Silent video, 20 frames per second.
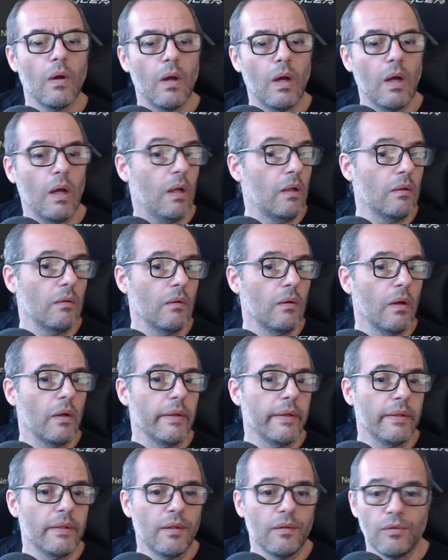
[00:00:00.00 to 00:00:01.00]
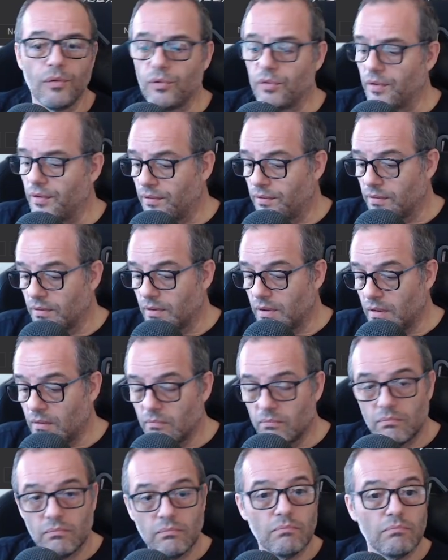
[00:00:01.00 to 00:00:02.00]
And it is using
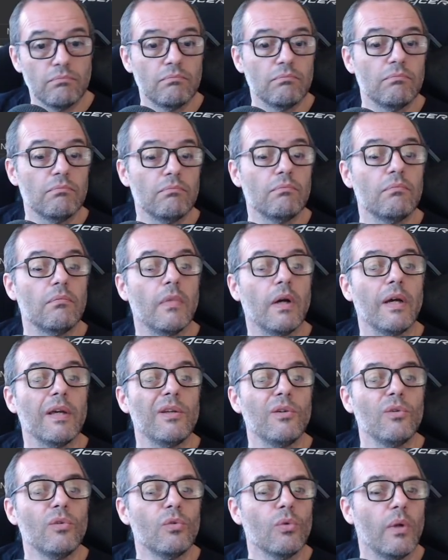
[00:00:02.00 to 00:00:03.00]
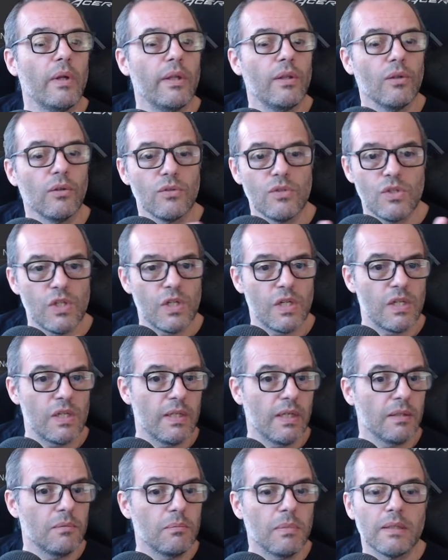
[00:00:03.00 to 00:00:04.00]
3. I usually don't change
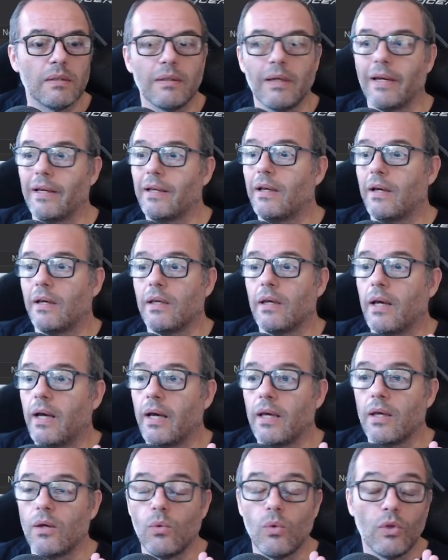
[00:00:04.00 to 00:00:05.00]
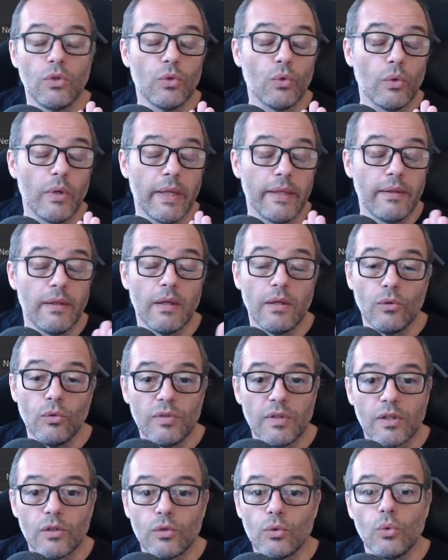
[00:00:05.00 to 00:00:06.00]
that, but I want to let the
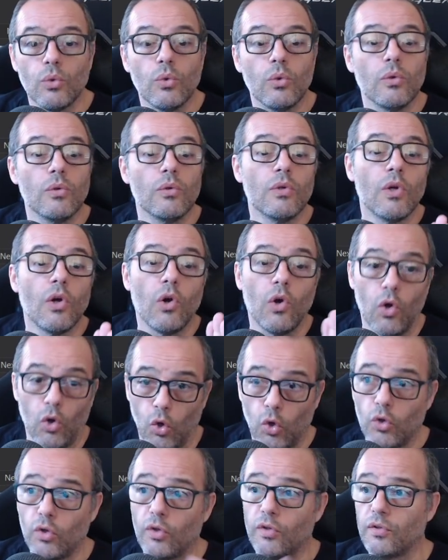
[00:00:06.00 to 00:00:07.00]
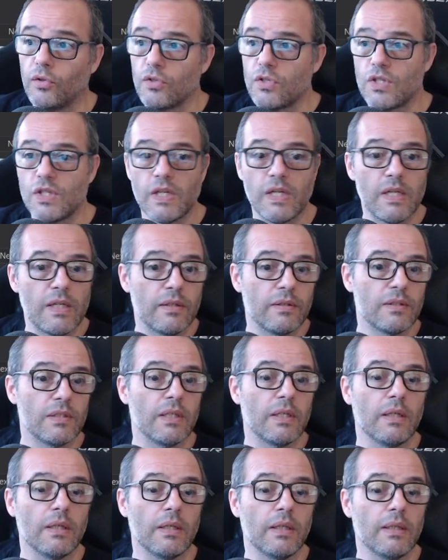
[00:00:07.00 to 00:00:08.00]
user to also change
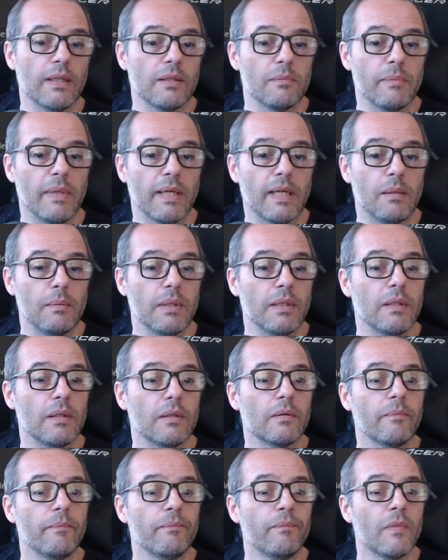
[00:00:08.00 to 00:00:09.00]
that parameter.